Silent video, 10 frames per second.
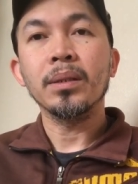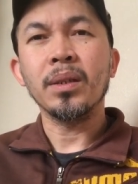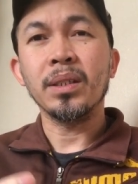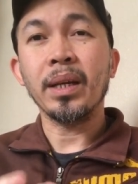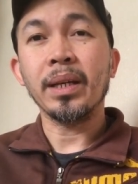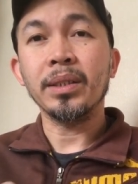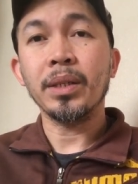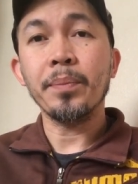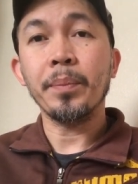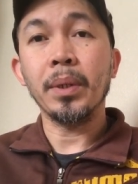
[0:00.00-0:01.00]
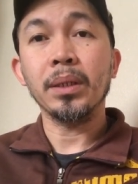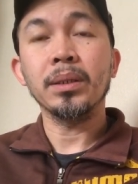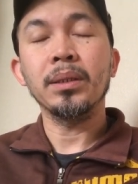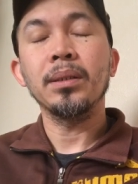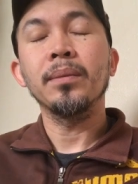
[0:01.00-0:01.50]
so it's like a stomp
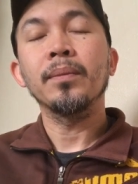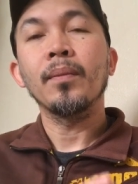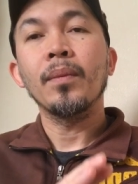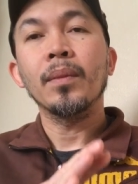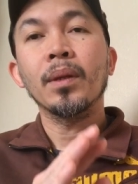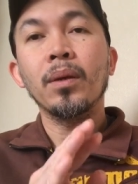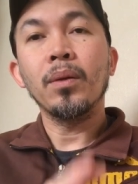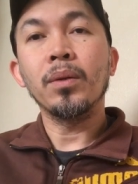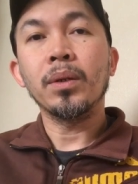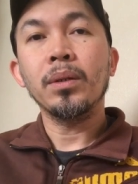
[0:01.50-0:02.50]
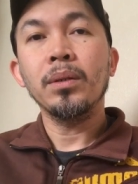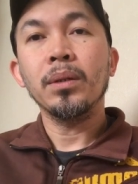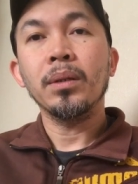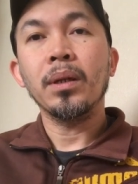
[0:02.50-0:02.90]
box or